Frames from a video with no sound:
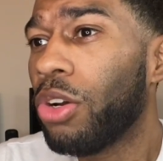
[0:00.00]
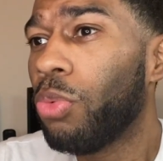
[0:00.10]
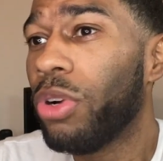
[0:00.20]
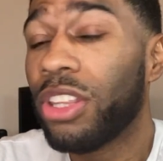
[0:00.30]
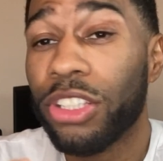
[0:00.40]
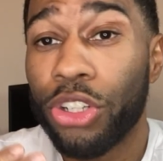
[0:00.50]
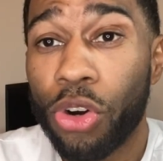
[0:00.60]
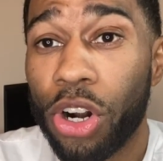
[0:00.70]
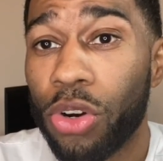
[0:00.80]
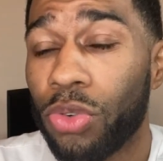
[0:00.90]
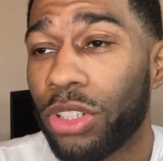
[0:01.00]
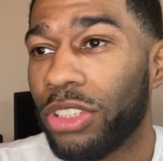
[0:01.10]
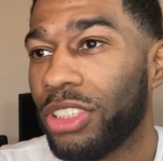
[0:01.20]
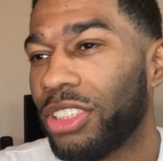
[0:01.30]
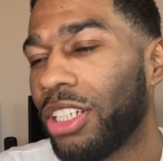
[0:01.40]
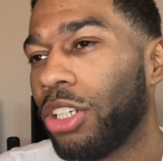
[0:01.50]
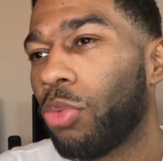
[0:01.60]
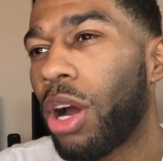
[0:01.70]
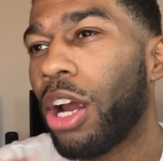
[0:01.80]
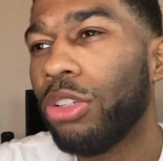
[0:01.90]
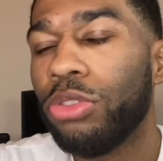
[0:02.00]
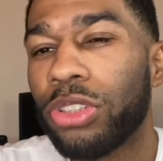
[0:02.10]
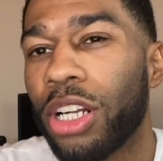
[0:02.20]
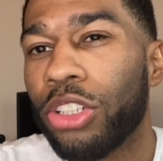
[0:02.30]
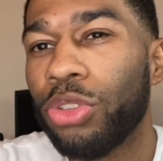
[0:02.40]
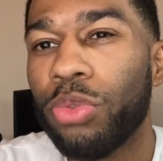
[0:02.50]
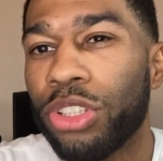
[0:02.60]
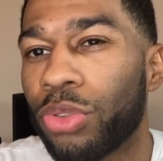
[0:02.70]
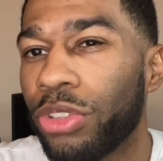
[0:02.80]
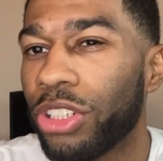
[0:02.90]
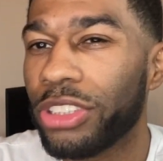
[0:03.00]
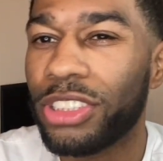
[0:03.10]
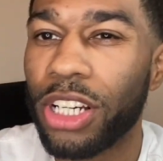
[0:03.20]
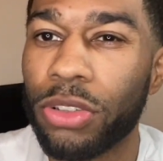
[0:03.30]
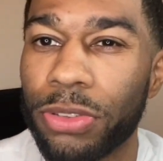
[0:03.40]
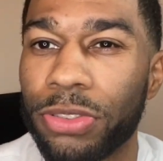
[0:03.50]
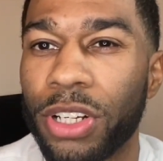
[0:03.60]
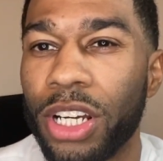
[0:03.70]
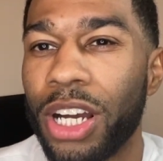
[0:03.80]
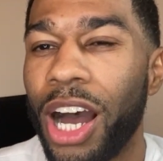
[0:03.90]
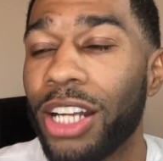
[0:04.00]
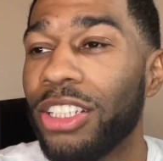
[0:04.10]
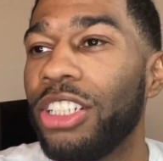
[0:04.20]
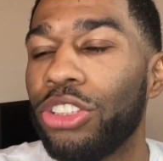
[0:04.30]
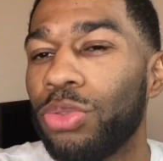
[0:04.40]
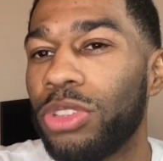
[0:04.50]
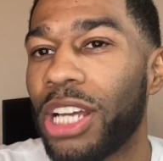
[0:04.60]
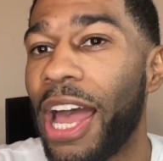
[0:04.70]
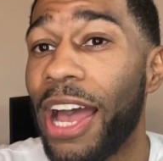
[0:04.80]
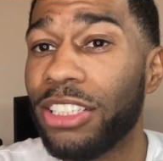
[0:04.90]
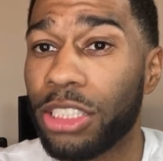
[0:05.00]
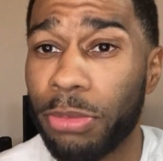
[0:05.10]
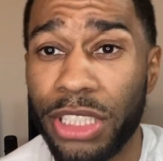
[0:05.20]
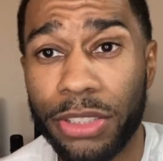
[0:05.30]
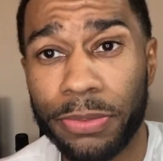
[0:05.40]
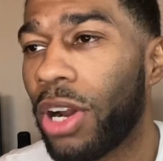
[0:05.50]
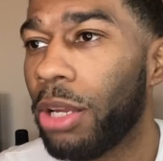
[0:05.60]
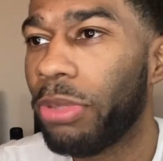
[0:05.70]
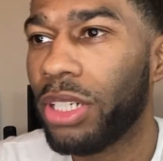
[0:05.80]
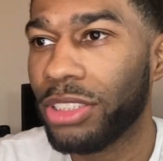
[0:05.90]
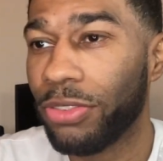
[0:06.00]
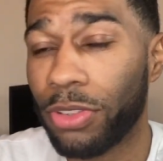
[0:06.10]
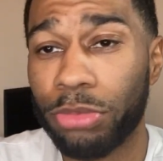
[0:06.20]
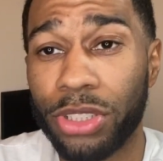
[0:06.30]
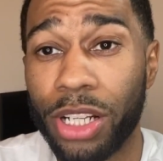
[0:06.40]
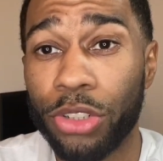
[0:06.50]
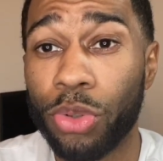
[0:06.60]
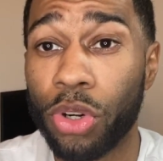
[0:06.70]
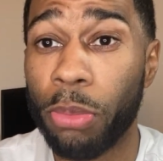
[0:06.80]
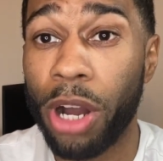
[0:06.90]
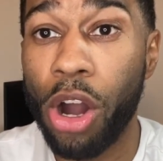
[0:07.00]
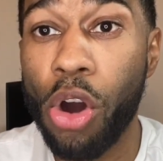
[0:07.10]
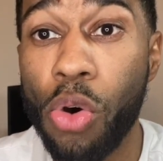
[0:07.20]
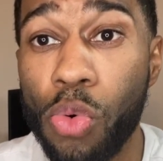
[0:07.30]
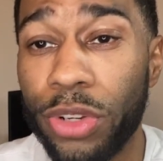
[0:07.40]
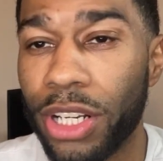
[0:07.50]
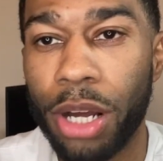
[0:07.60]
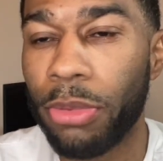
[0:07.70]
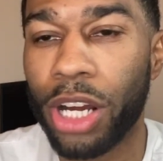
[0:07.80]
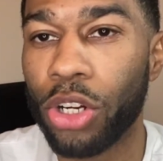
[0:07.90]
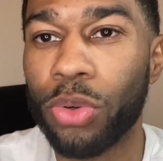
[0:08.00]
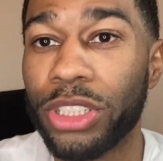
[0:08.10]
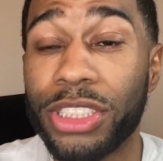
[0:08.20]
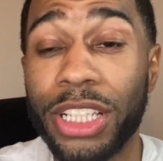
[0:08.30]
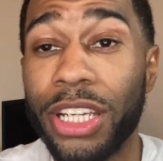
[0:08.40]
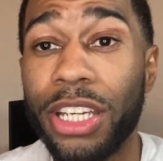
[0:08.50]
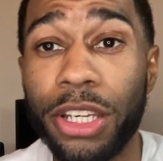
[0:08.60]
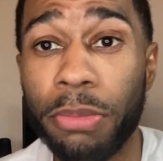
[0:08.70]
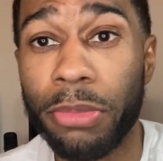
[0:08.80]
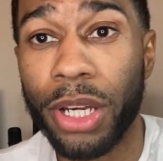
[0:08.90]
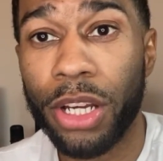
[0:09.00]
With your own understanding, why are you trying to do it through yourself? I need you to ask me, right? Because if I'm trying to do it on my own, then I'm not going to Him,